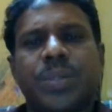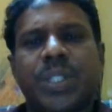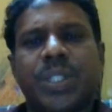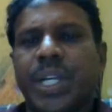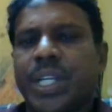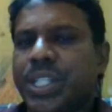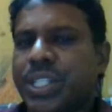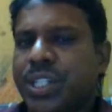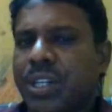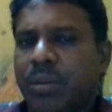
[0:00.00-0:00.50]

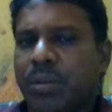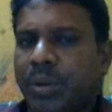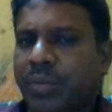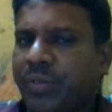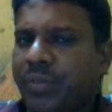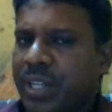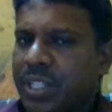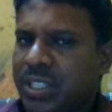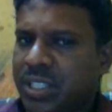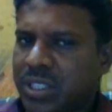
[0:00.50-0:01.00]
tastes and
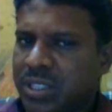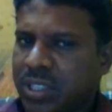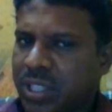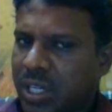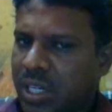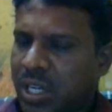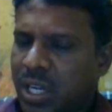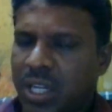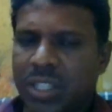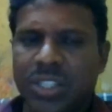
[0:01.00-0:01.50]
preferences are
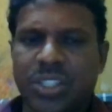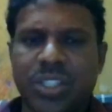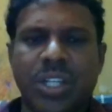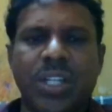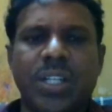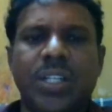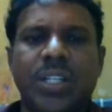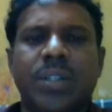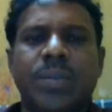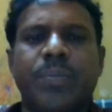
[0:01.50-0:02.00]

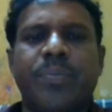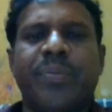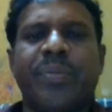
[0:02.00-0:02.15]
constant,